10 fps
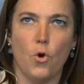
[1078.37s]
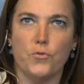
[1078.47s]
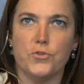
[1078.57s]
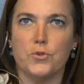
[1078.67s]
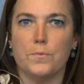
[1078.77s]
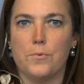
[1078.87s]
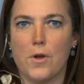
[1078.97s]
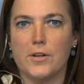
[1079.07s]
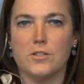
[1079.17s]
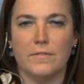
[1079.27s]
offshore
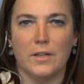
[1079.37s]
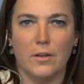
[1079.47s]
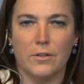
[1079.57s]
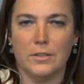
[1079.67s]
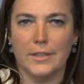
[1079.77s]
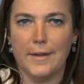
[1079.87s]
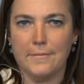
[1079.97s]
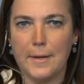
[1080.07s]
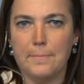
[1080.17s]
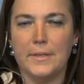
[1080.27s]
branch of our local life
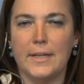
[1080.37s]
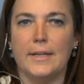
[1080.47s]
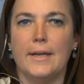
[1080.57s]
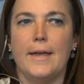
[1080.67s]
company,